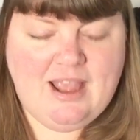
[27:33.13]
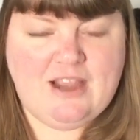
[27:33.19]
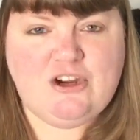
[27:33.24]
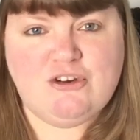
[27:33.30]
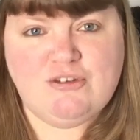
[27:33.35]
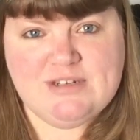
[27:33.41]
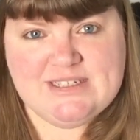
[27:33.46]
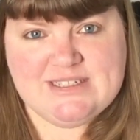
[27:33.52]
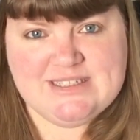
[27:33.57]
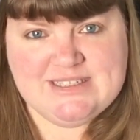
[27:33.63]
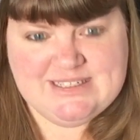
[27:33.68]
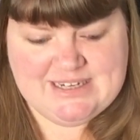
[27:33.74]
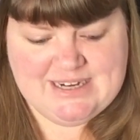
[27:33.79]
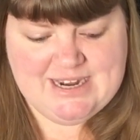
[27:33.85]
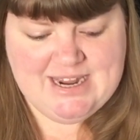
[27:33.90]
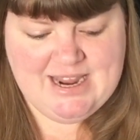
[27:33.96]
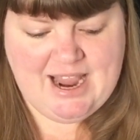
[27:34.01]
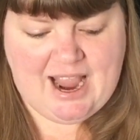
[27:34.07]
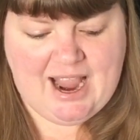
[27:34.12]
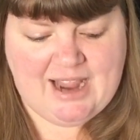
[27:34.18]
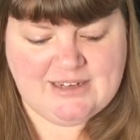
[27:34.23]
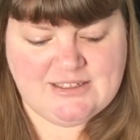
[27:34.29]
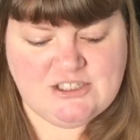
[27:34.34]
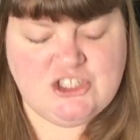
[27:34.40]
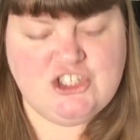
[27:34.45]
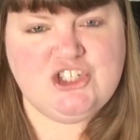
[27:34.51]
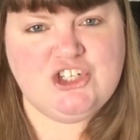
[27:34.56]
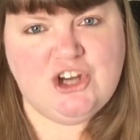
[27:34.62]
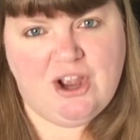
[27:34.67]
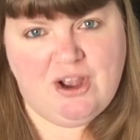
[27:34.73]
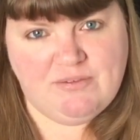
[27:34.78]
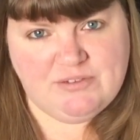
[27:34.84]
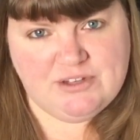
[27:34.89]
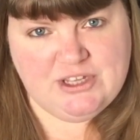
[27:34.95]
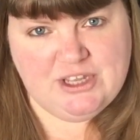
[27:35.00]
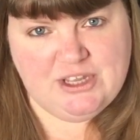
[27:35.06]
Christy at
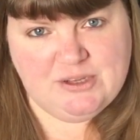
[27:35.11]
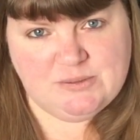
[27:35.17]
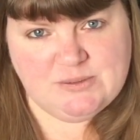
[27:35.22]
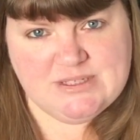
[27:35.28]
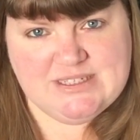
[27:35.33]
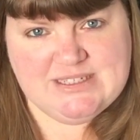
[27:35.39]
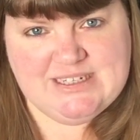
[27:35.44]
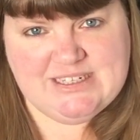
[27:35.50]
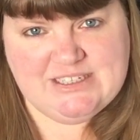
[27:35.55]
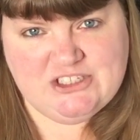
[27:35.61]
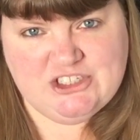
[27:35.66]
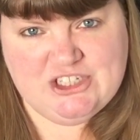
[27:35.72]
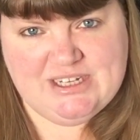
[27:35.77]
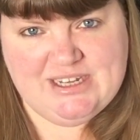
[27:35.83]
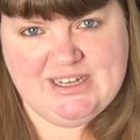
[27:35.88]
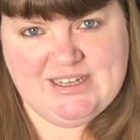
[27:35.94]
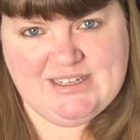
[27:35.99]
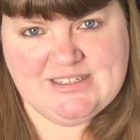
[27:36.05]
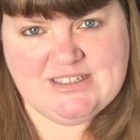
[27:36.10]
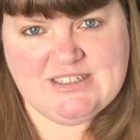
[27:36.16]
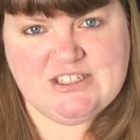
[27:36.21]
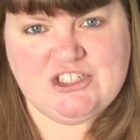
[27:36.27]
Javagirl Stitches.